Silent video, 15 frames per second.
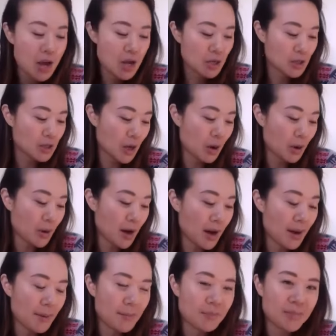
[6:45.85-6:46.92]

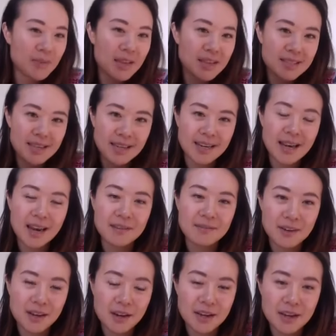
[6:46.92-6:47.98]
So they stick an
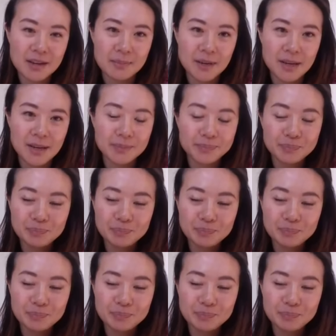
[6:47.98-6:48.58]
IV in me,